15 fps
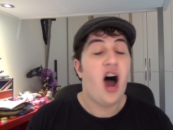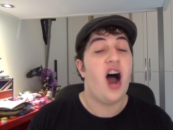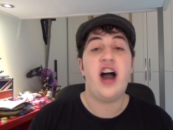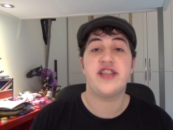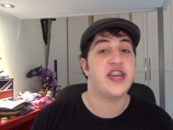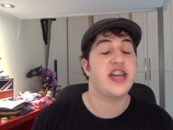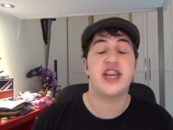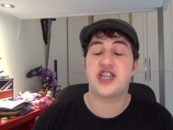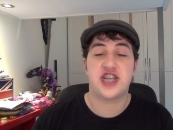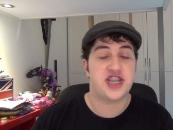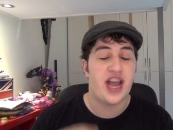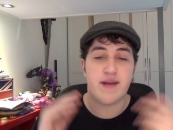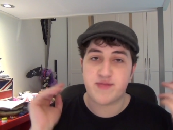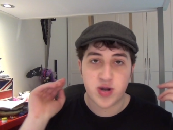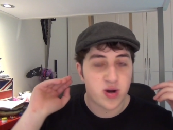I think it's
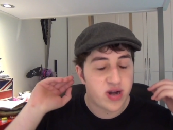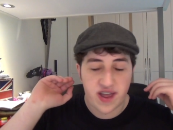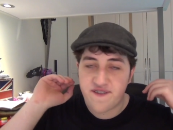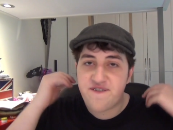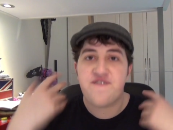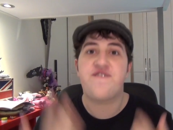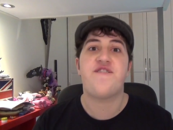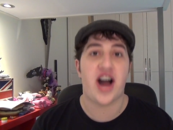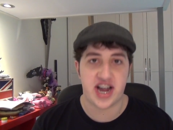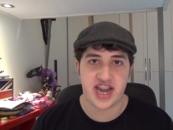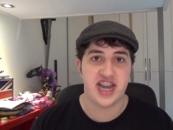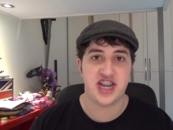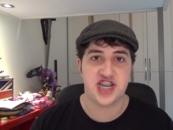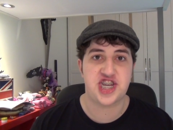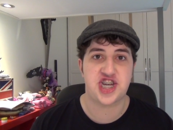just absolutely
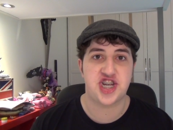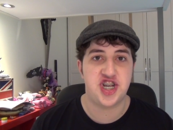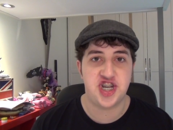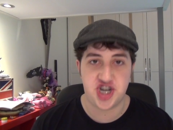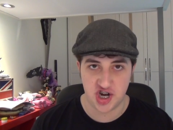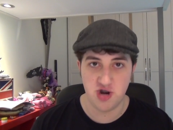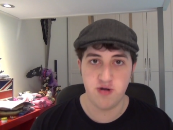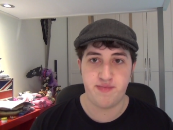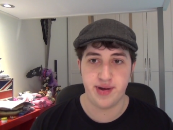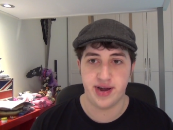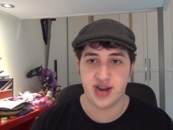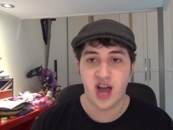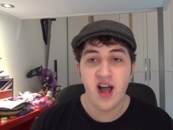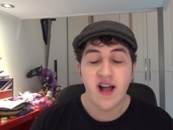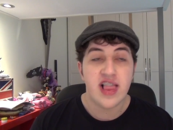fucking
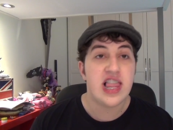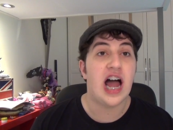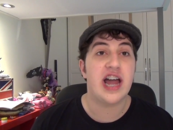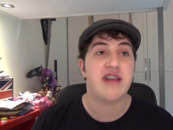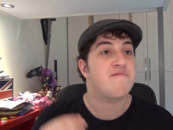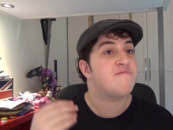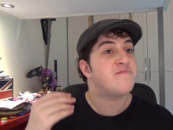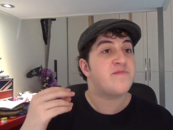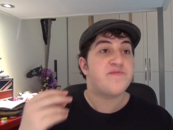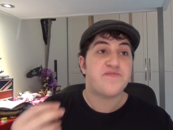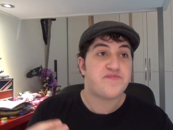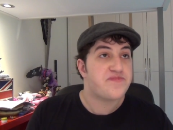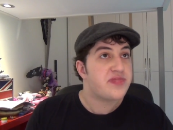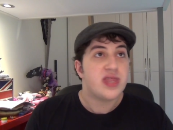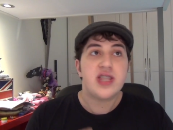stupid. Like...
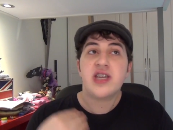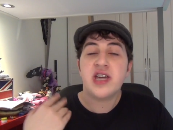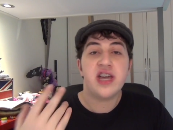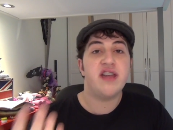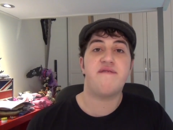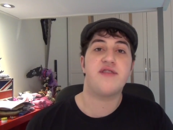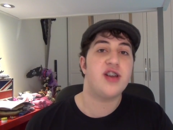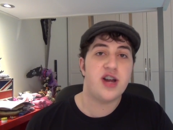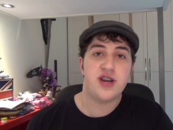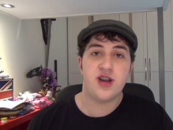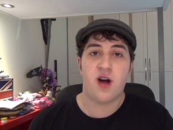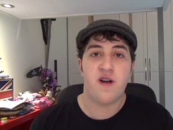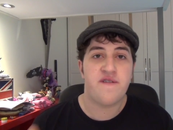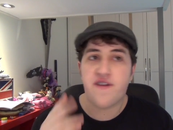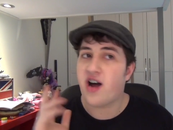If you don't
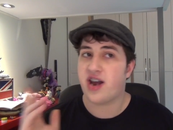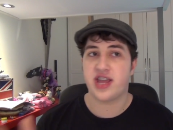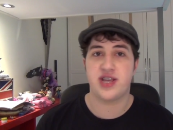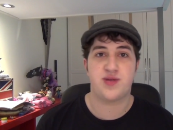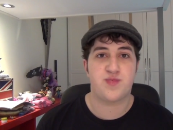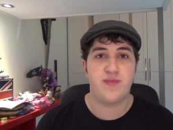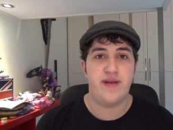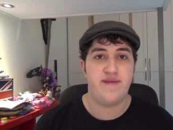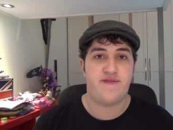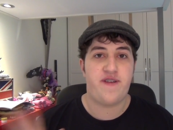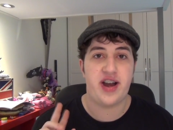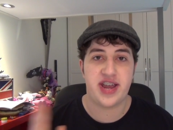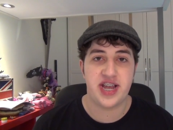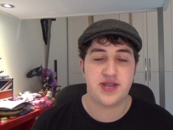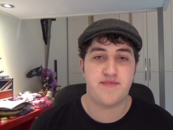know, Fighting is,
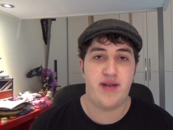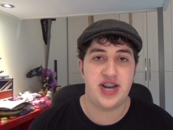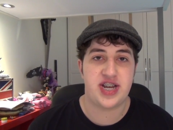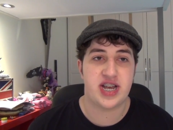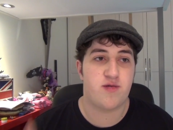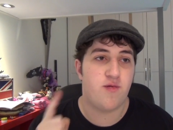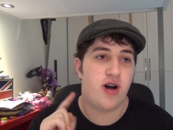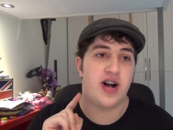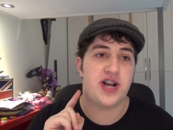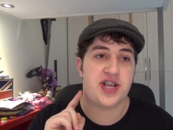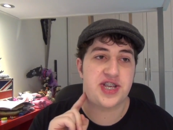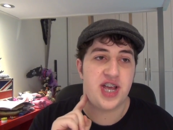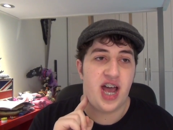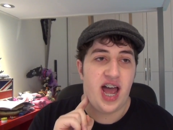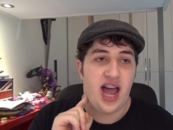Fighting is Magic
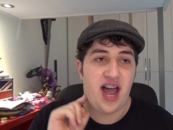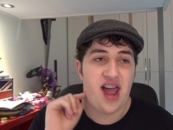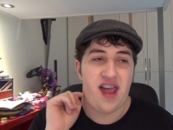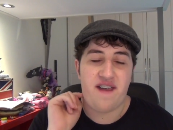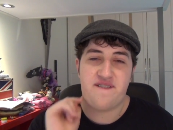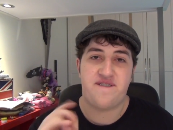was a